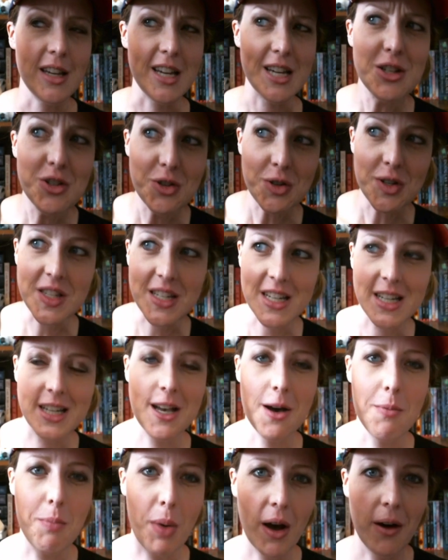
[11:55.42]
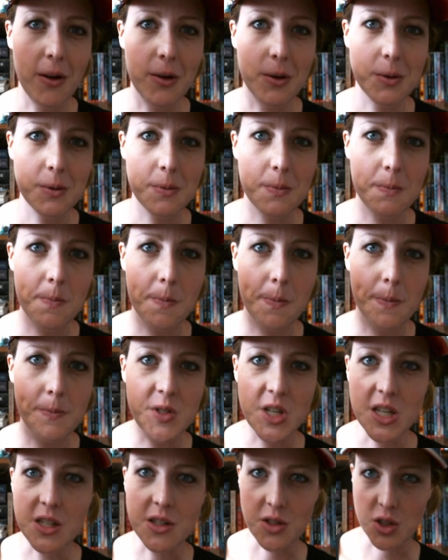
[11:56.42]
interesting about
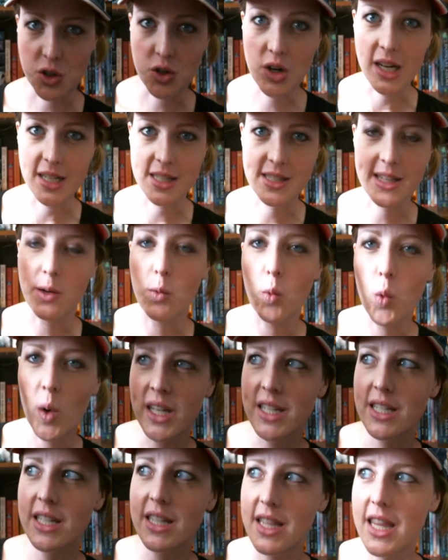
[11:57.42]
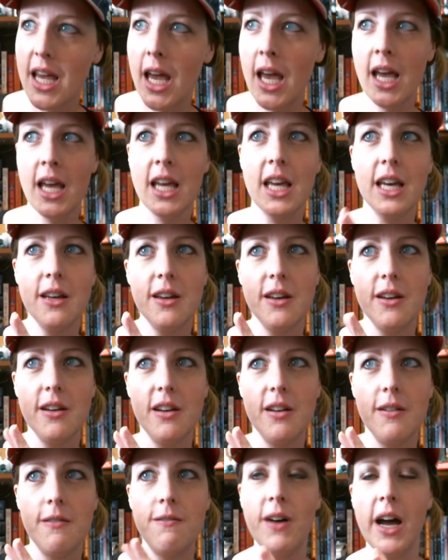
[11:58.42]
Jesus the Christ. Like, what did they
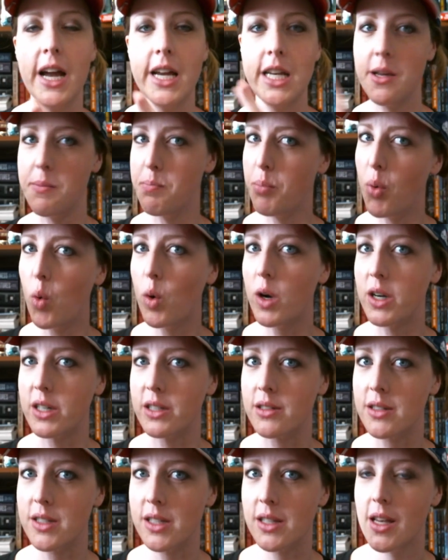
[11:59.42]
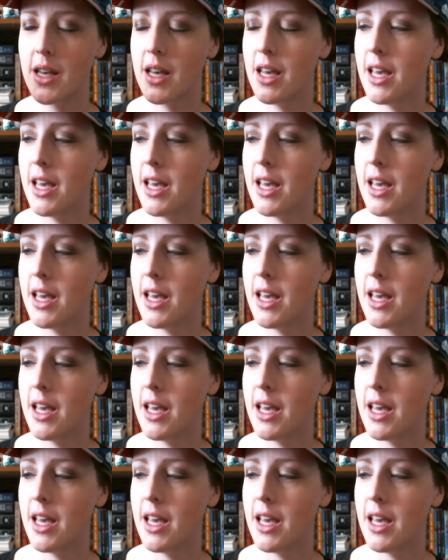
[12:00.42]
find important?